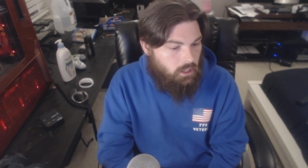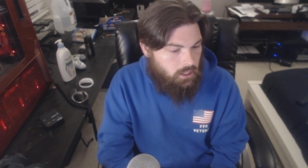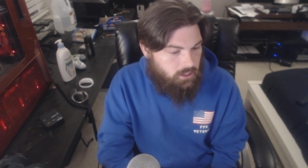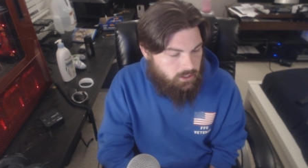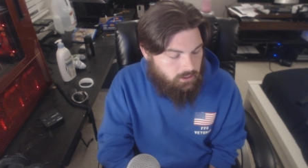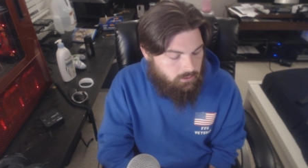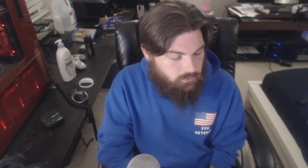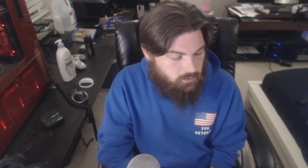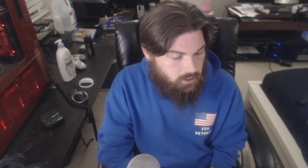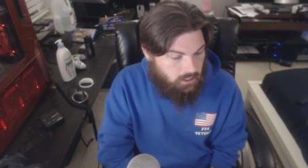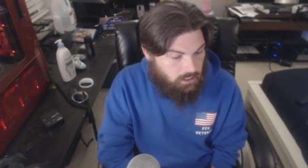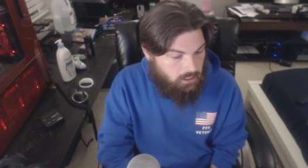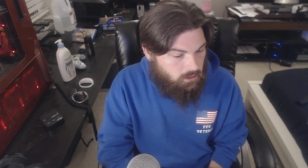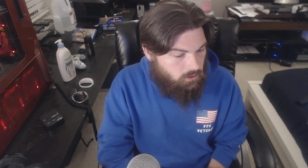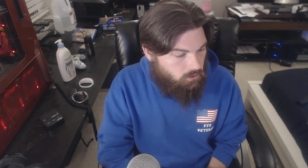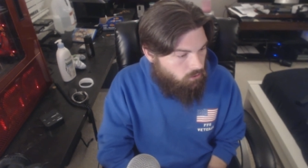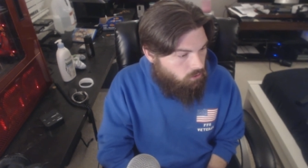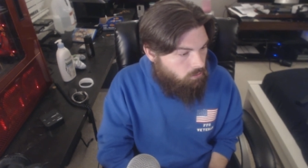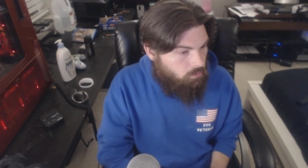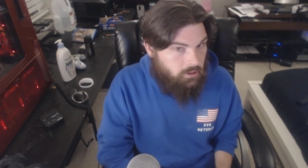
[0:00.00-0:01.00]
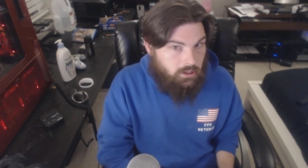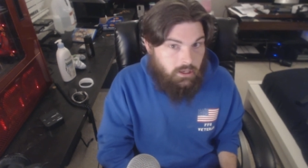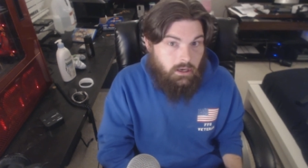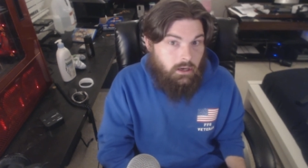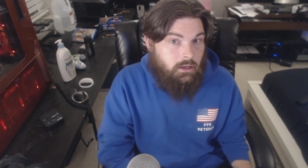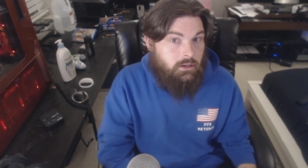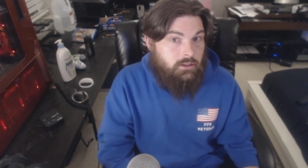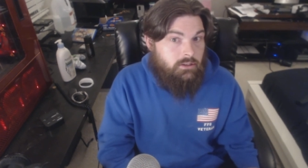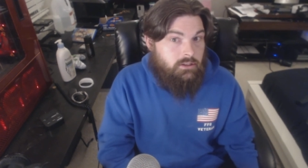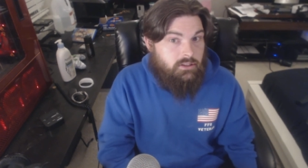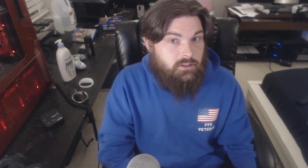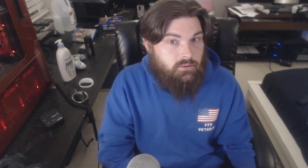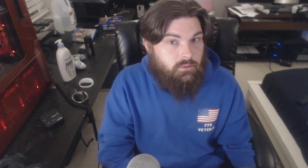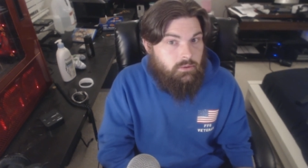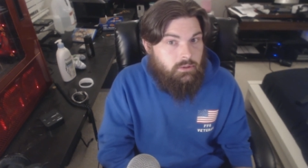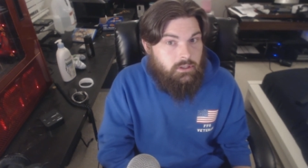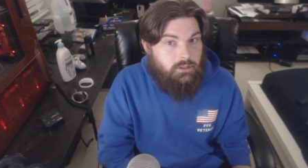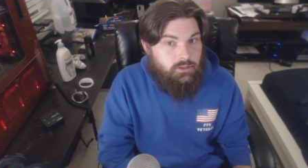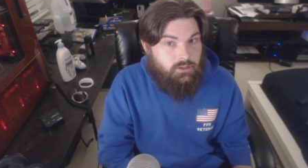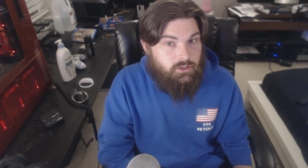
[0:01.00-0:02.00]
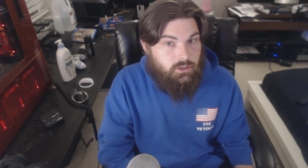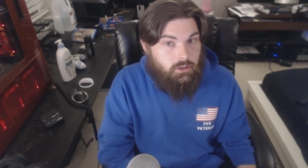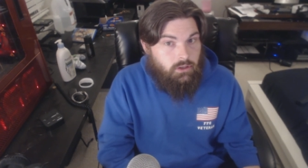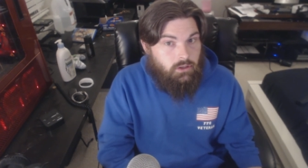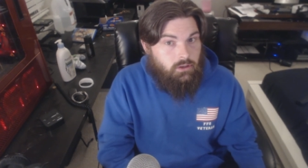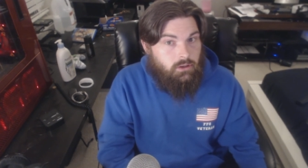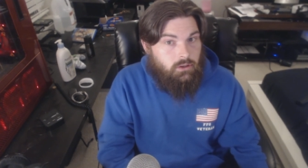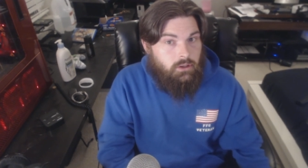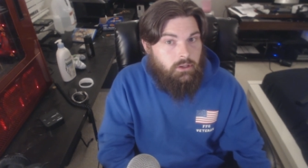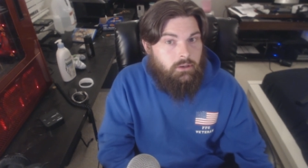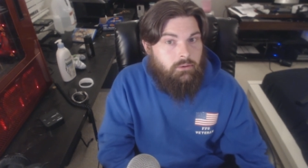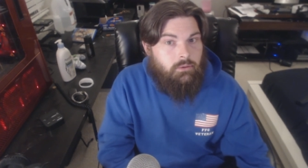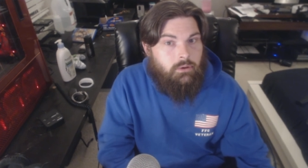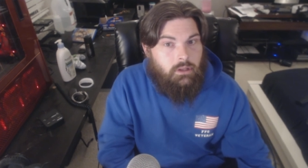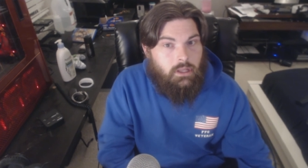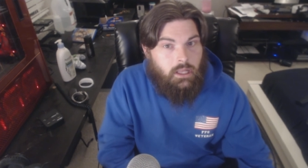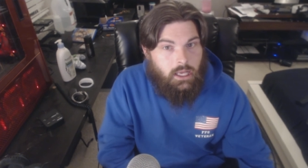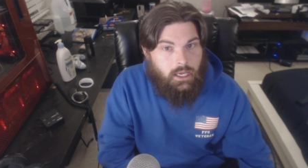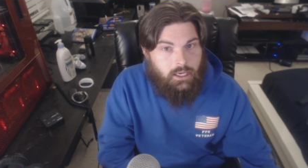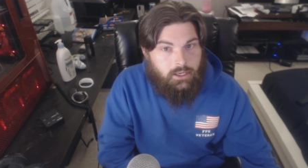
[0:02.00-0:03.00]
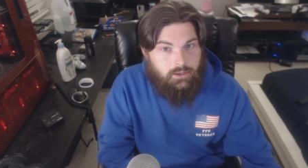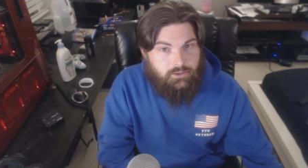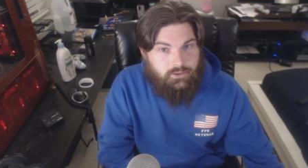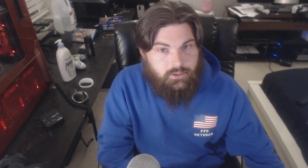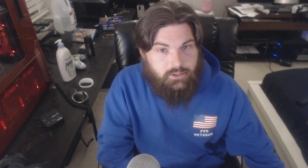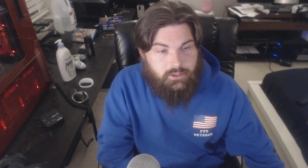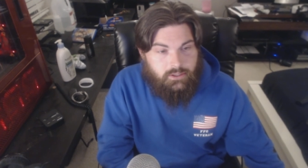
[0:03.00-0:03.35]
And then when I get home, I kind of just want to chill and relax.